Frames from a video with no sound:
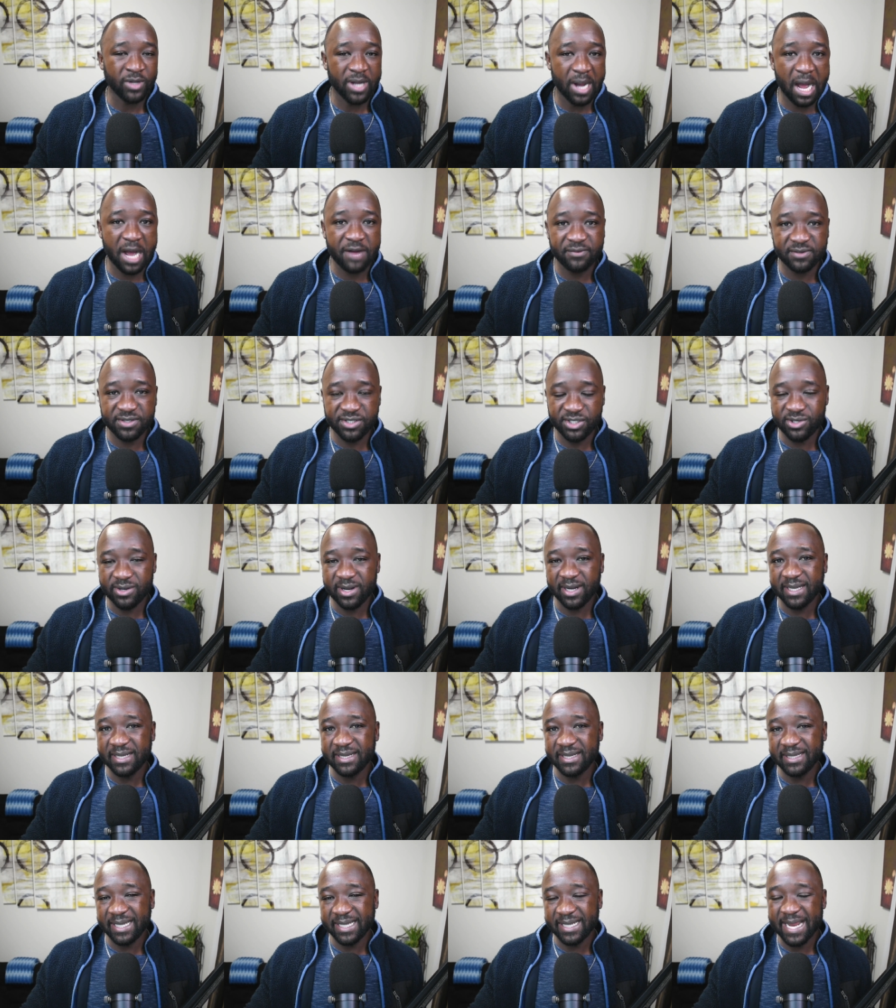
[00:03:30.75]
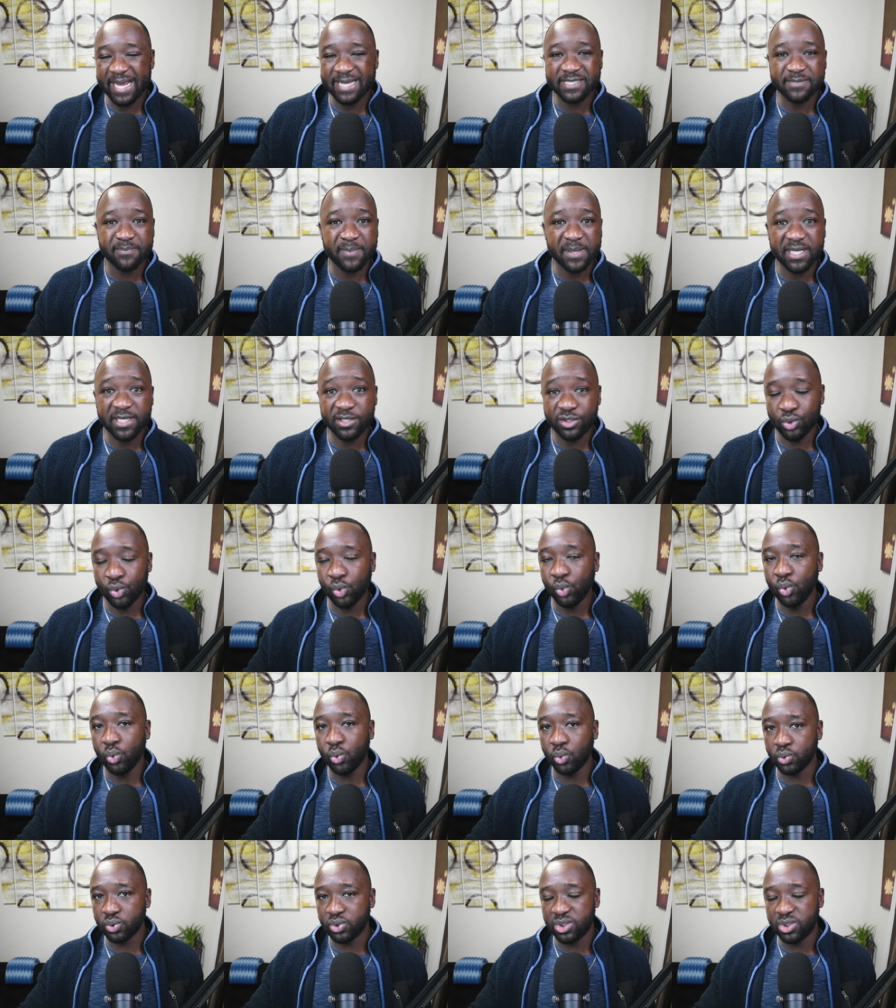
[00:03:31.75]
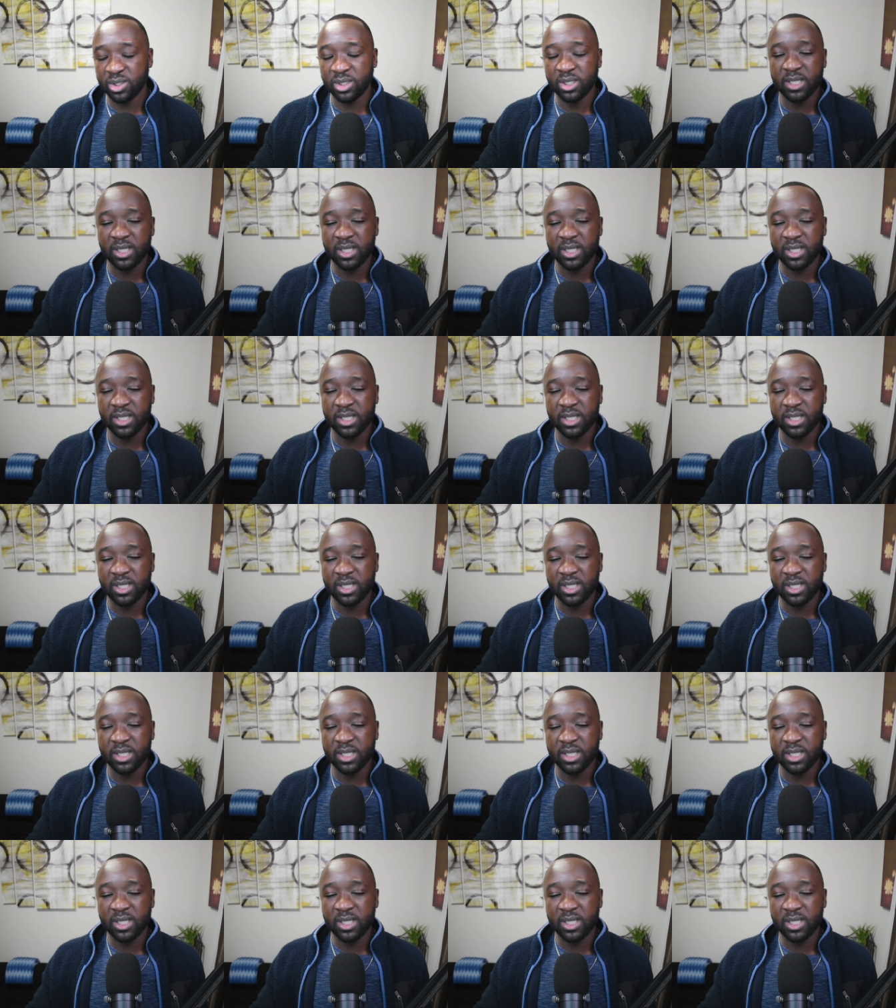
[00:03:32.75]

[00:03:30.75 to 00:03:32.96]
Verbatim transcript: Obviously, you're not going to get as many tools